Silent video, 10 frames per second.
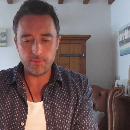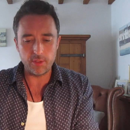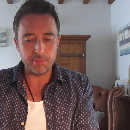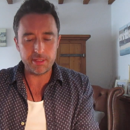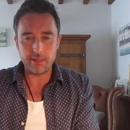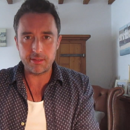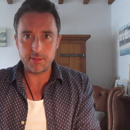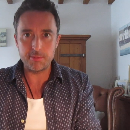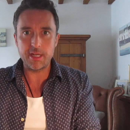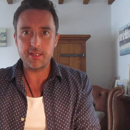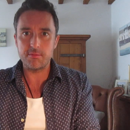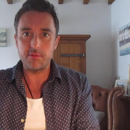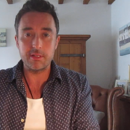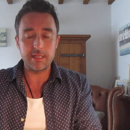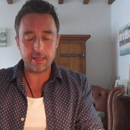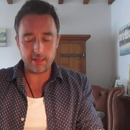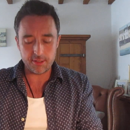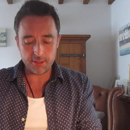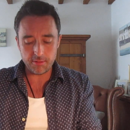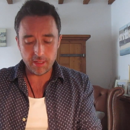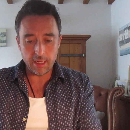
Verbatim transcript: No particular subject, we'll take an issue,